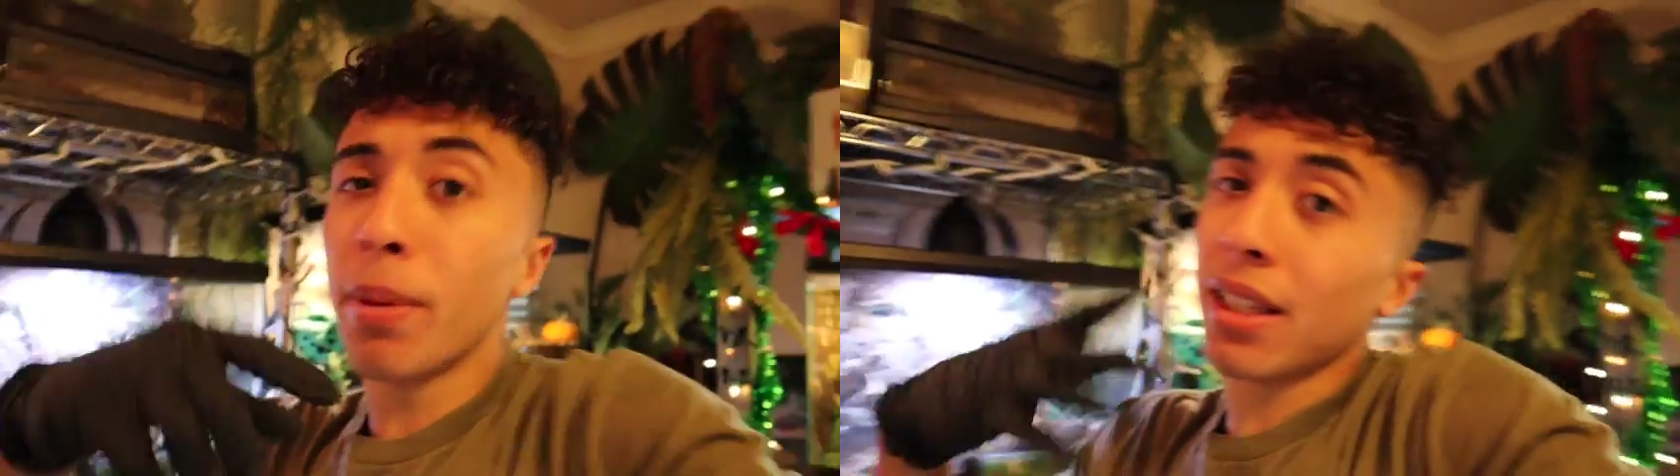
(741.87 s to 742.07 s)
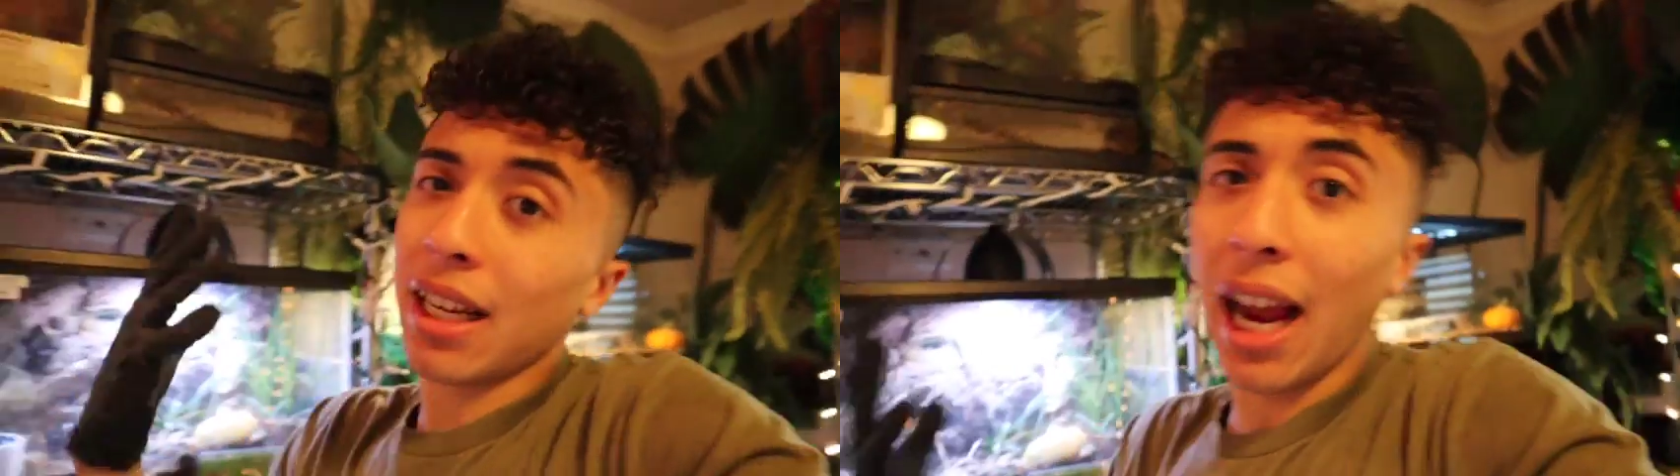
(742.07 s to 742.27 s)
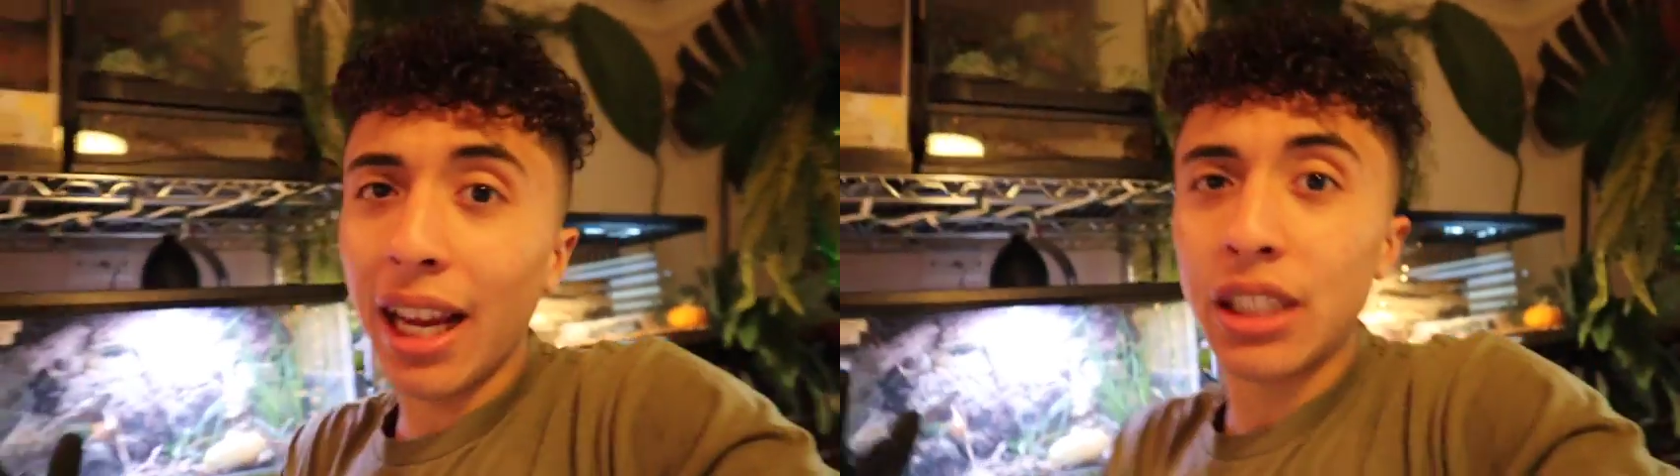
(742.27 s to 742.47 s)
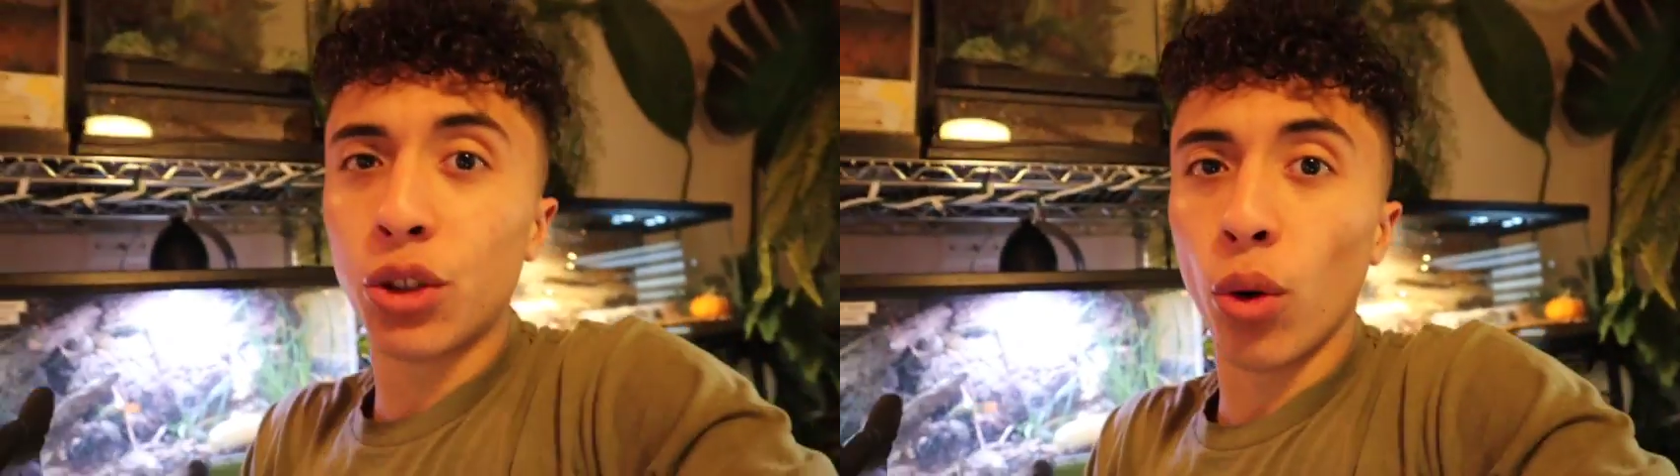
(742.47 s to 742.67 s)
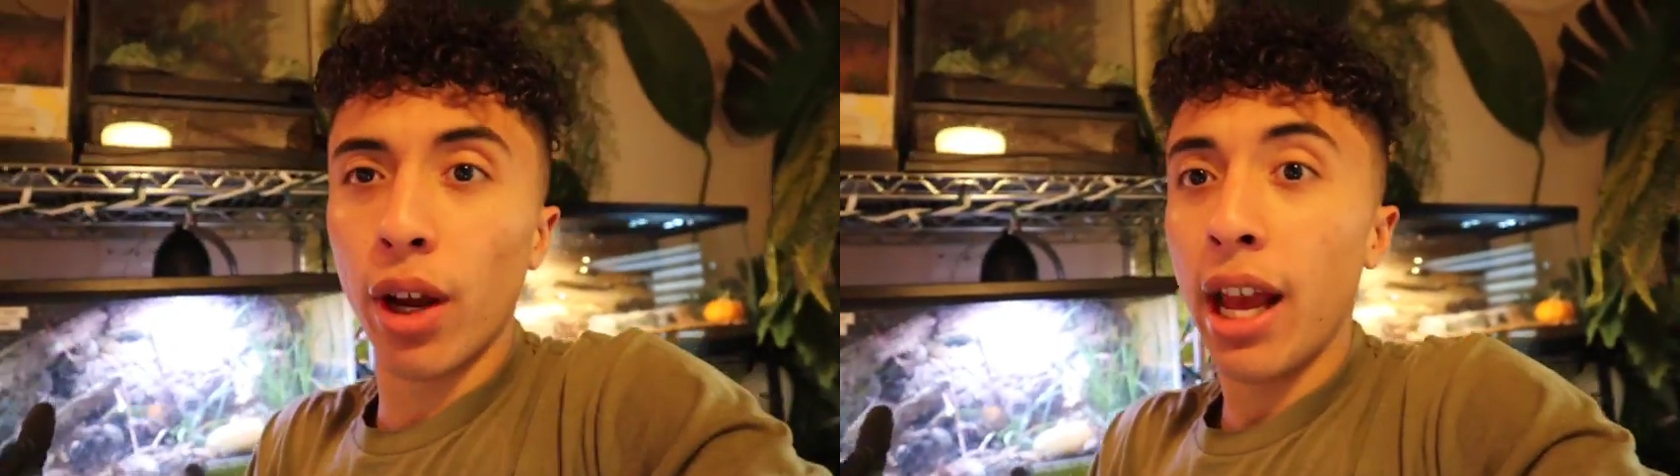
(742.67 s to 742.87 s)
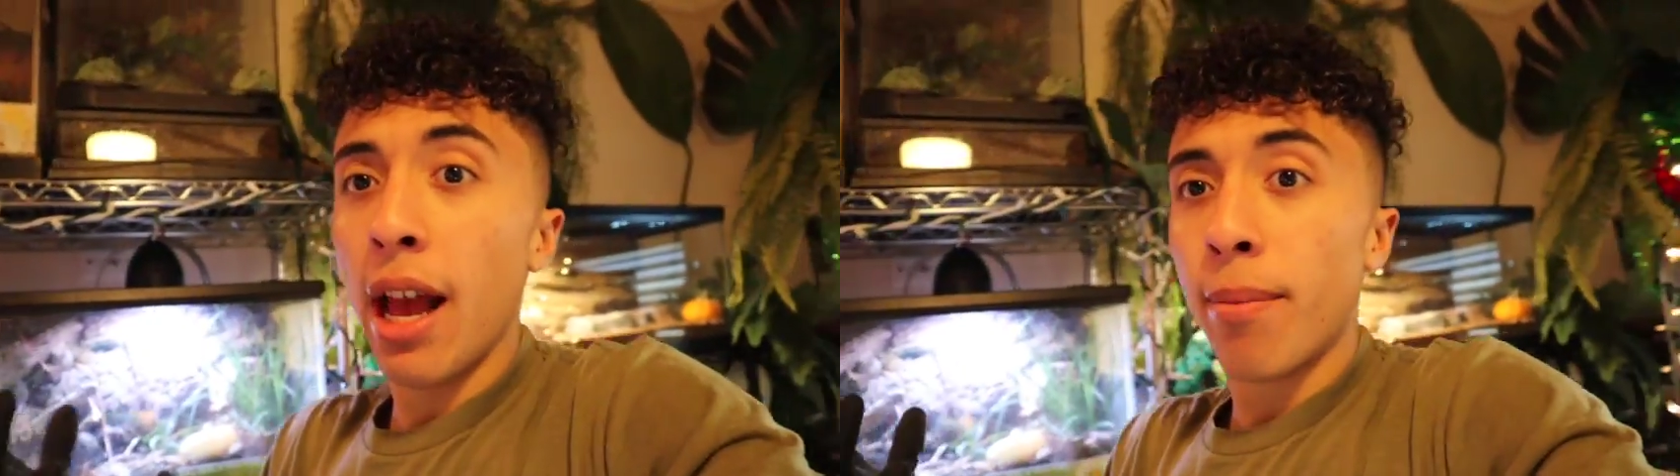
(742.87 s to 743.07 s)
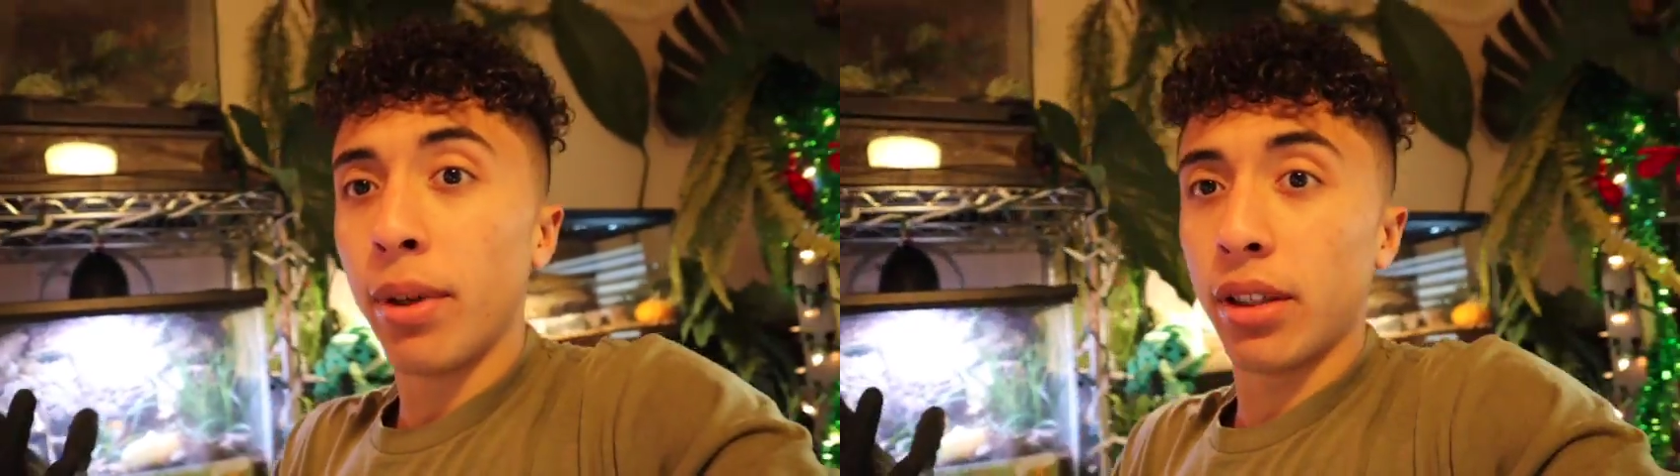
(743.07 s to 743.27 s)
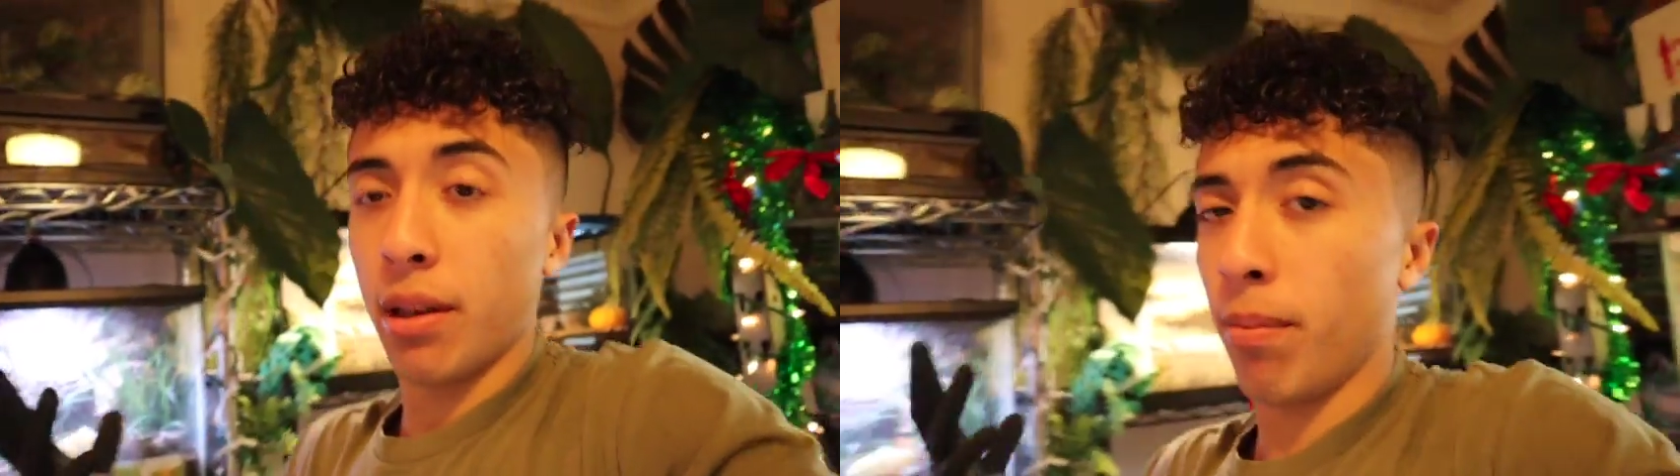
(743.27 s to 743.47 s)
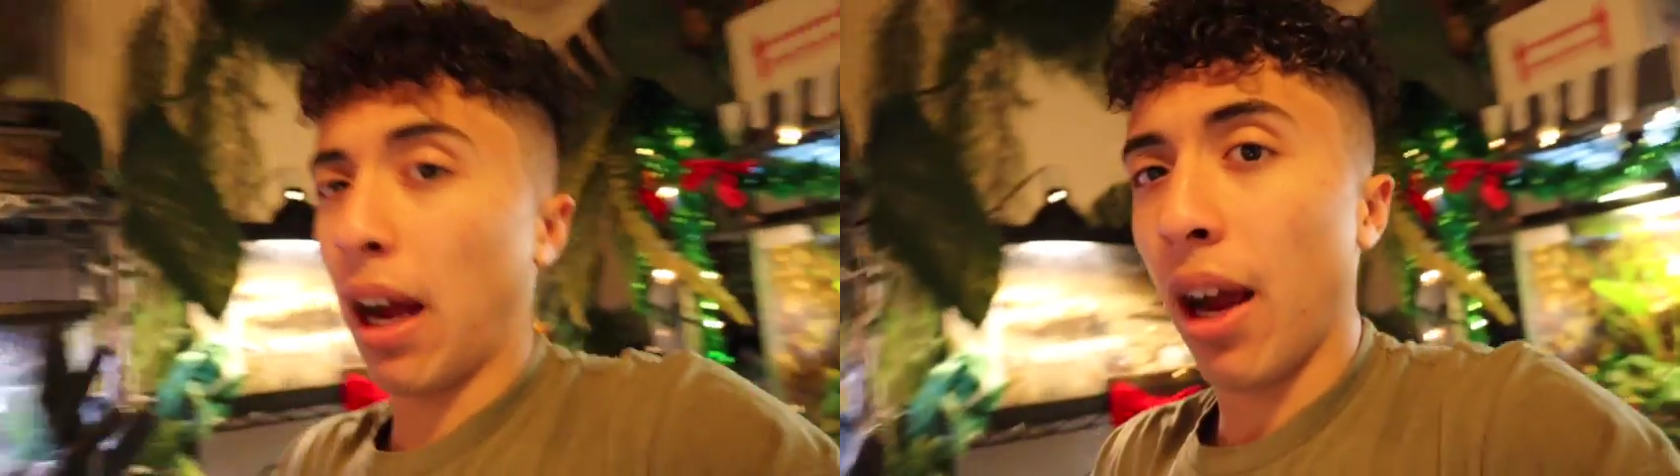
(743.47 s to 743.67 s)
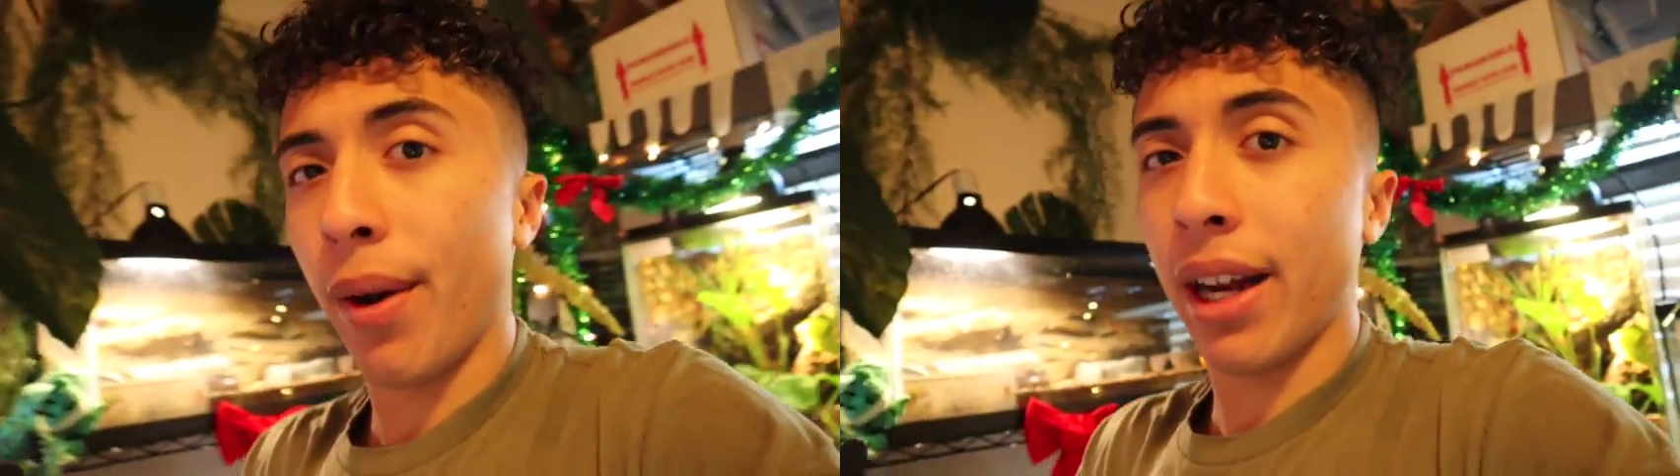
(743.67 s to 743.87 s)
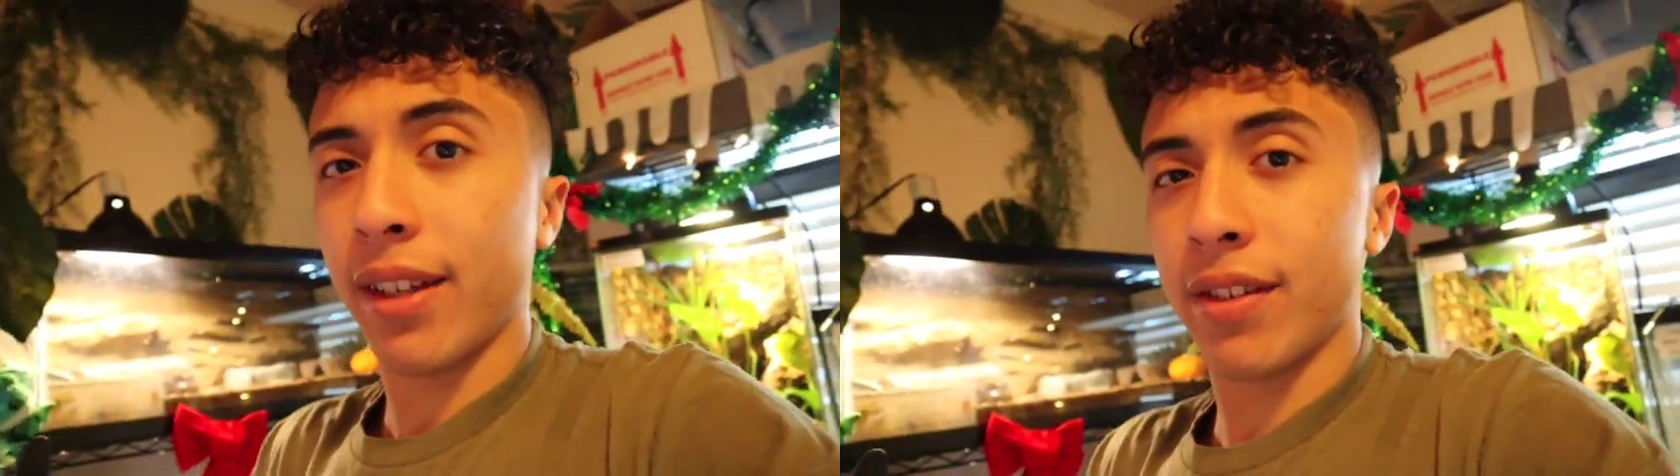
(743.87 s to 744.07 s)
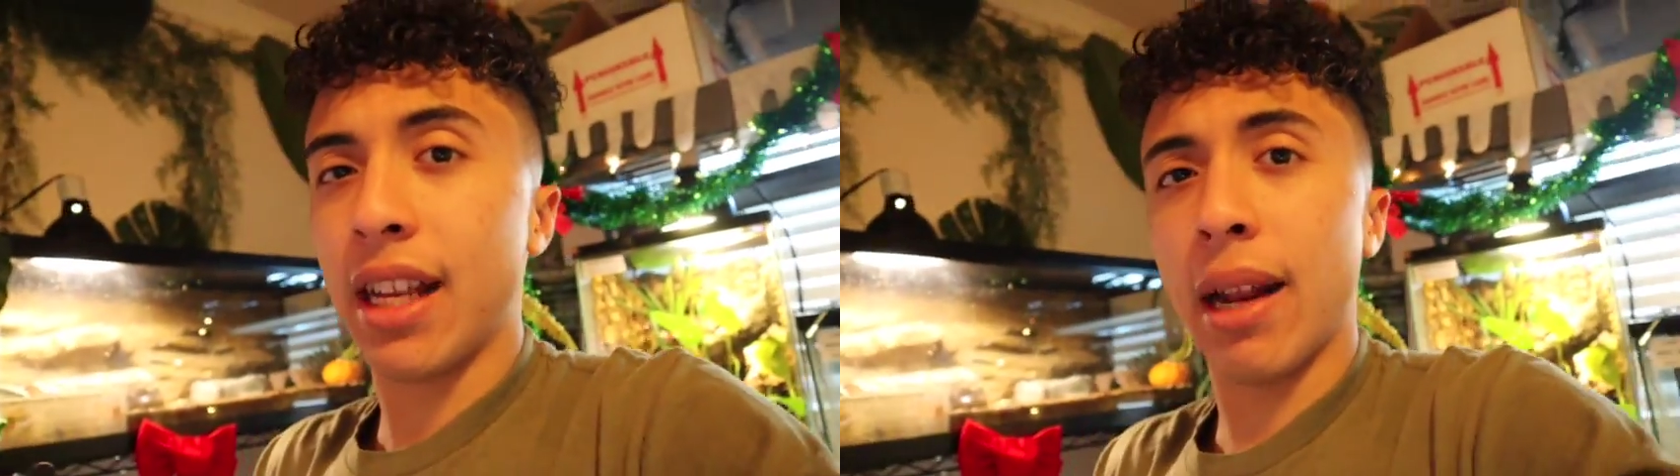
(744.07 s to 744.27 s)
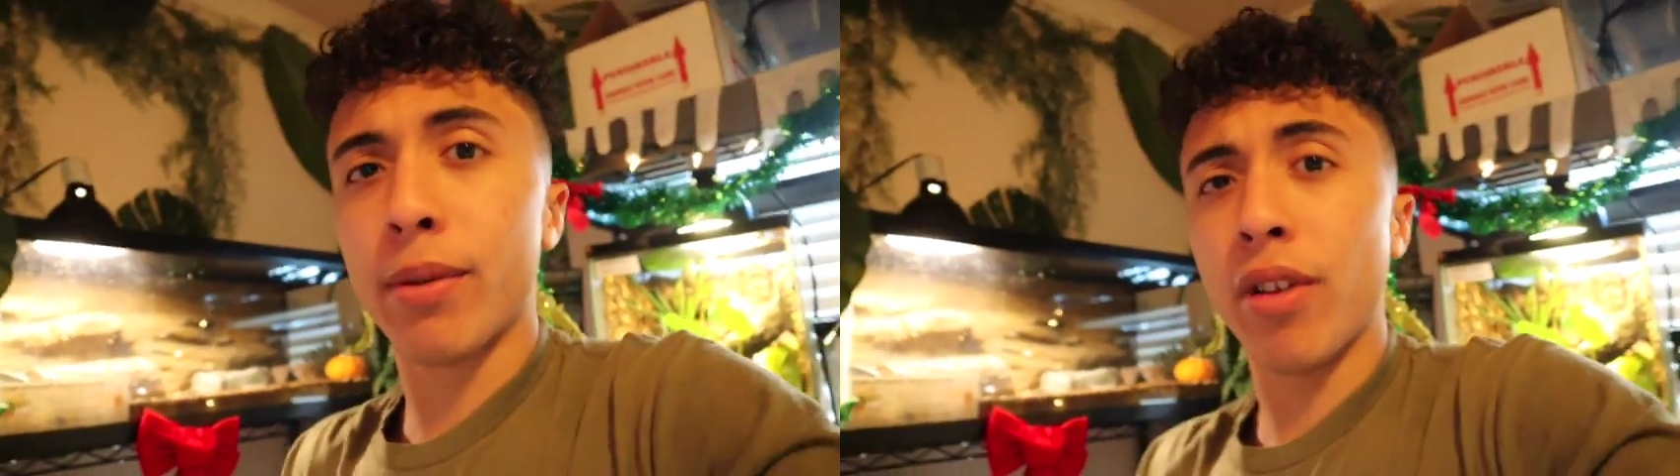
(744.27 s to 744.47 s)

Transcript: because I enjoy building bioactive setups,